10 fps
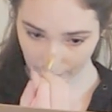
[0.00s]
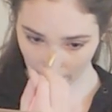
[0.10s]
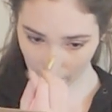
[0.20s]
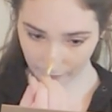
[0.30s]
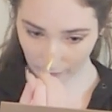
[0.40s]

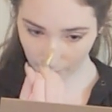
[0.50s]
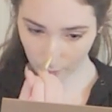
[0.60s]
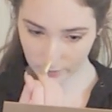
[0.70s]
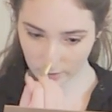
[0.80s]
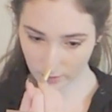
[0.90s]
I have like a
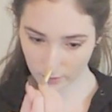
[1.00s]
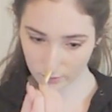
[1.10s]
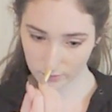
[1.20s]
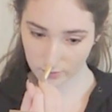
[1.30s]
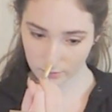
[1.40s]
pointy
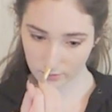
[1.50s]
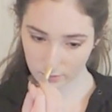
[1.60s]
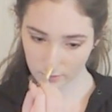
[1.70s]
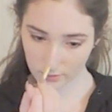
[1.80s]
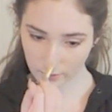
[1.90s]
nose,
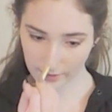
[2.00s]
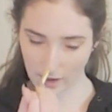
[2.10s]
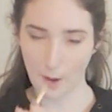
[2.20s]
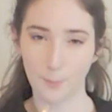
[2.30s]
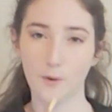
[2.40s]
like
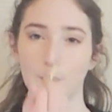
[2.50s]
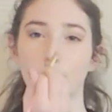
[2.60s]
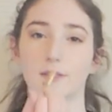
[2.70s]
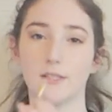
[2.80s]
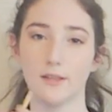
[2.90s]
upward
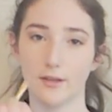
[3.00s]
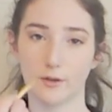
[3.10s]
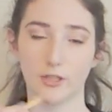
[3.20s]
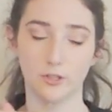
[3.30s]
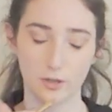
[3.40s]
pointy, like
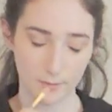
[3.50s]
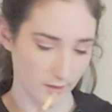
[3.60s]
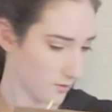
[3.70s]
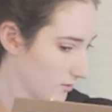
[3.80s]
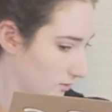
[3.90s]
Christian, but
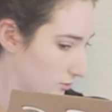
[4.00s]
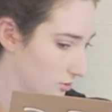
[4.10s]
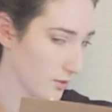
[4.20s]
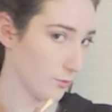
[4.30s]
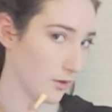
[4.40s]
it's because it's
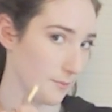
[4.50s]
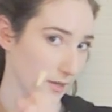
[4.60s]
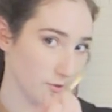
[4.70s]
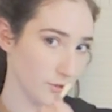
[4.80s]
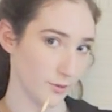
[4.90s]
just like really
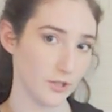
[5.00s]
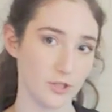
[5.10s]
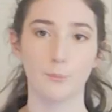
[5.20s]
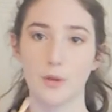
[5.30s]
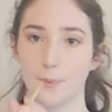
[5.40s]
big and Jewish.
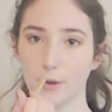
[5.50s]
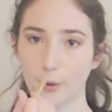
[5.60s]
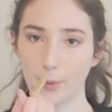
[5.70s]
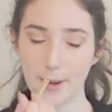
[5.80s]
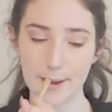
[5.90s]
People
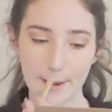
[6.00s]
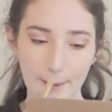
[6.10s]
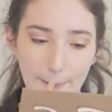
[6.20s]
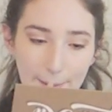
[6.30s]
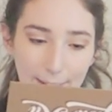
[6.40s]
go right
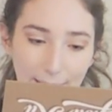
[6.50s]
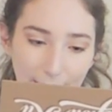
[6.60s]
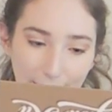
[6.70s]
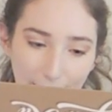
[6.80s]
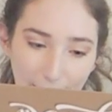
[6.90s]
here, like
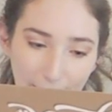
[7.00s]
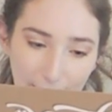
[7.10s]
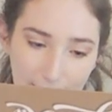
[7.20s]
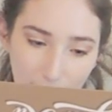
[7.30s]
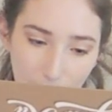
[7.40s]

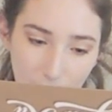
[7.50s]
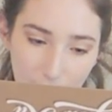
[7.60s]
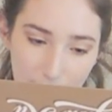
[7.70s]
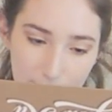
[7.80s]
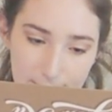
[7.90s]
at the top of the
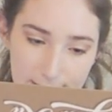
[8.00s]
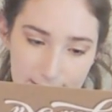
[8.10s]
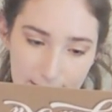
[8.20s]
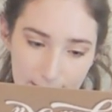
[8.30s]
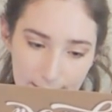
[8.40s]
lips.